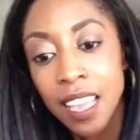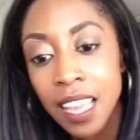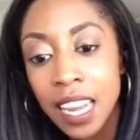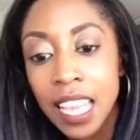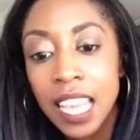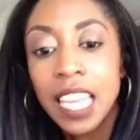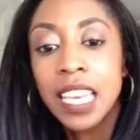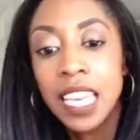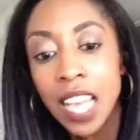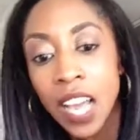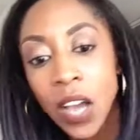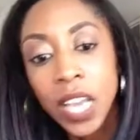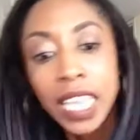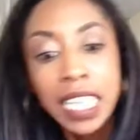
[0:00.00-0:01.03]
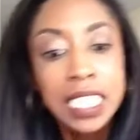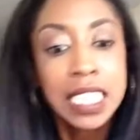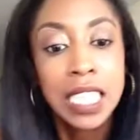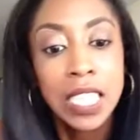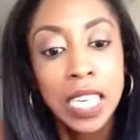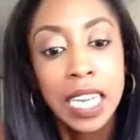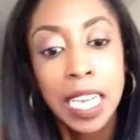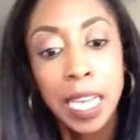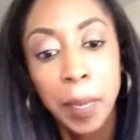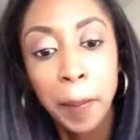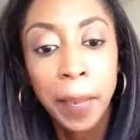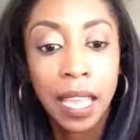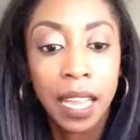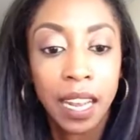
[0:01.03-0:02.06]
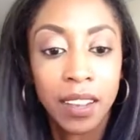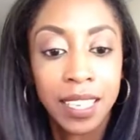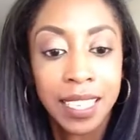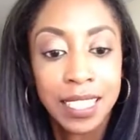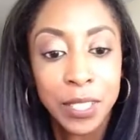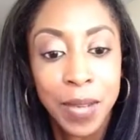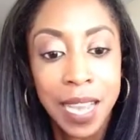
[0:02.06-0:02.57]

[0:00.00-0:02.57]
Gonna end it on Instagram, and I'll end you